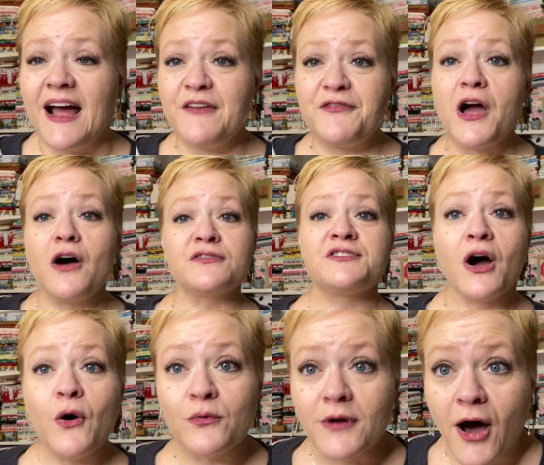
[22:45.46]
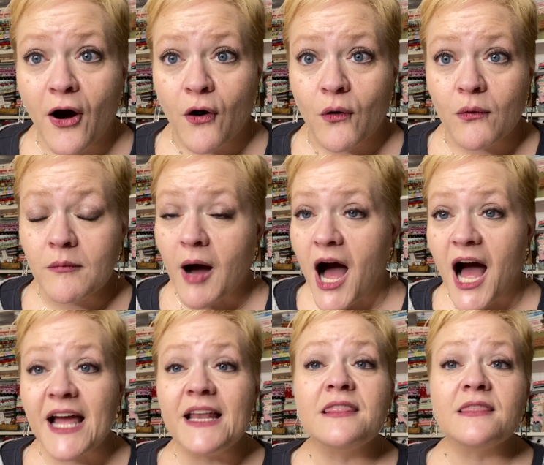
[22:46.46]
if y'all don't know,
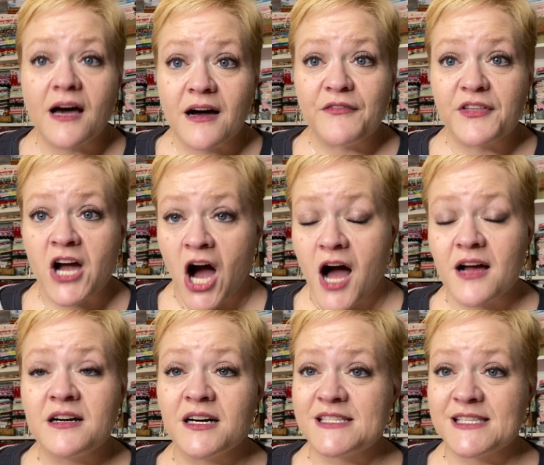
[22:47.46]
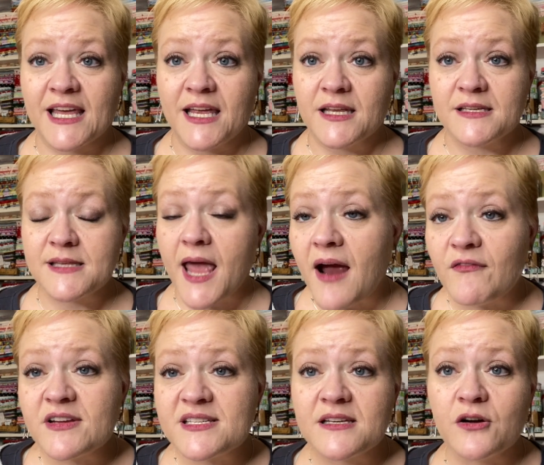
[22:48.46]
I love the Cotton Cuts ladies,
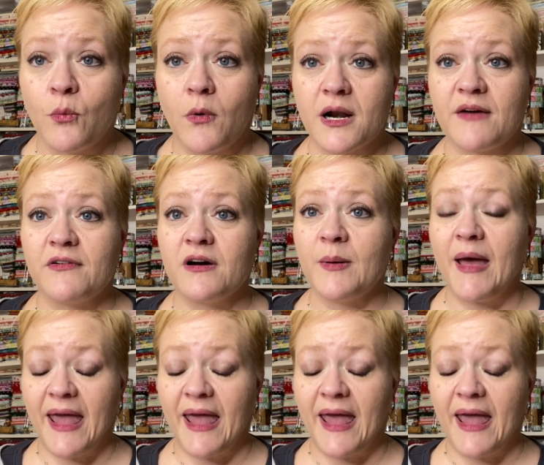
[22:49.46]
every single one of them.